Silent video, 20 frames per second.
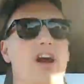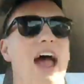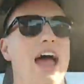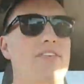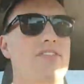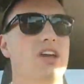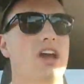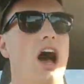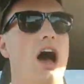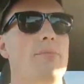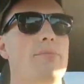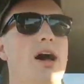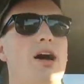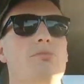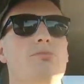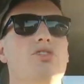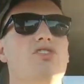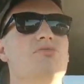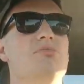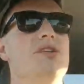heavy
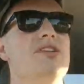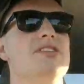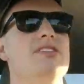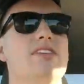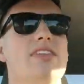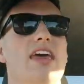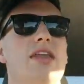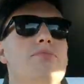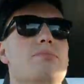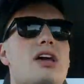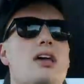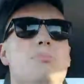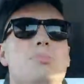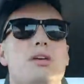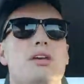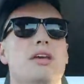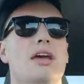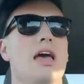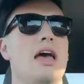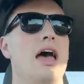compound movements, and then
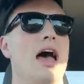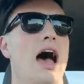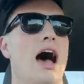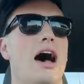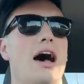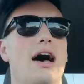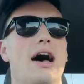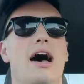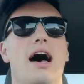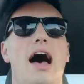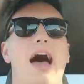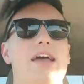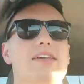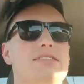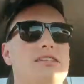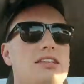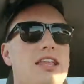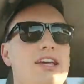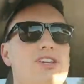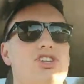maybe
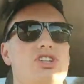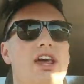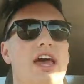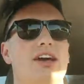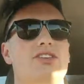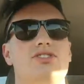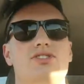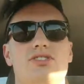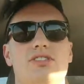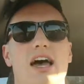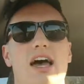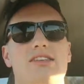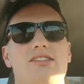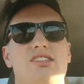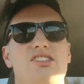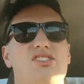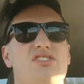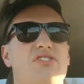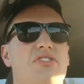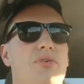isolation
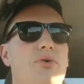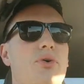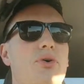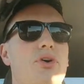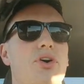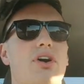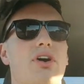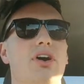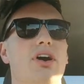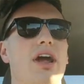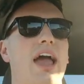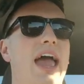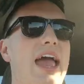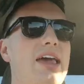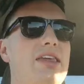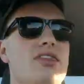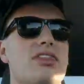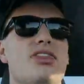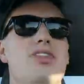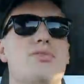exercises for
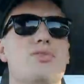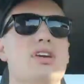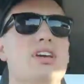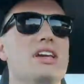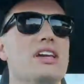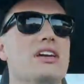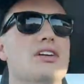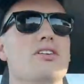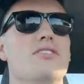3 or